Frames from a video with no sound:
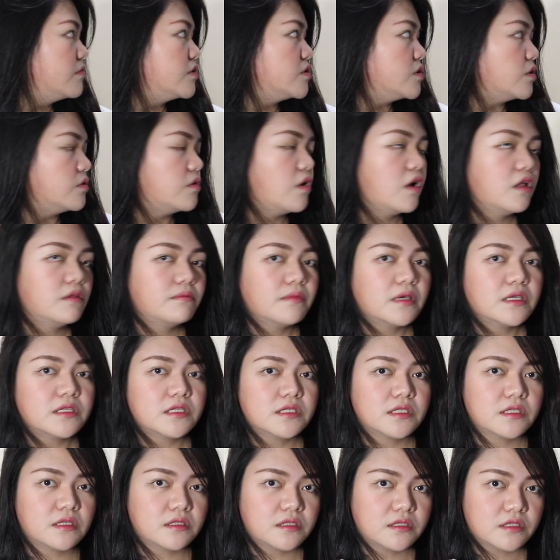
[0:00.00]
so all my
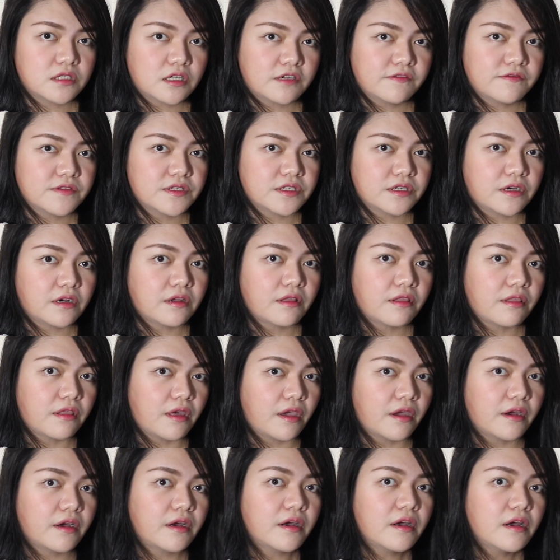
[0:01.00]
stuffs are
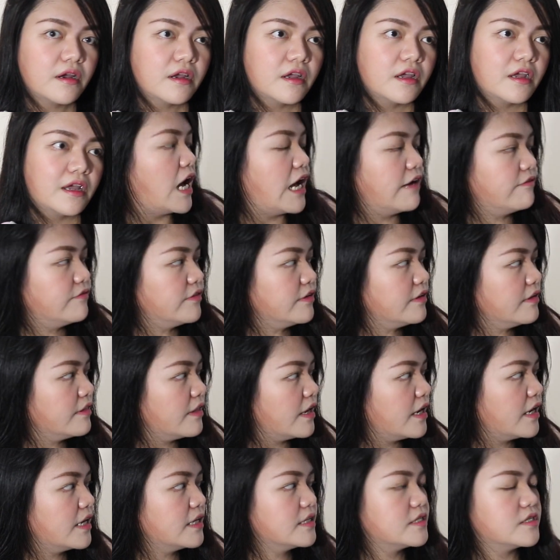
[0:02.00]
there. After
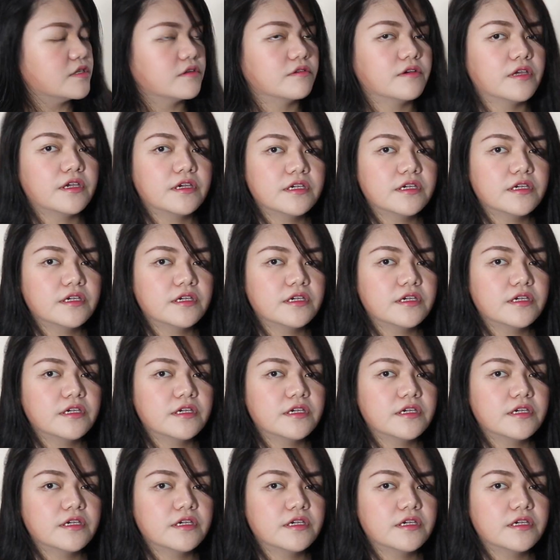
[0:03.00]
that, so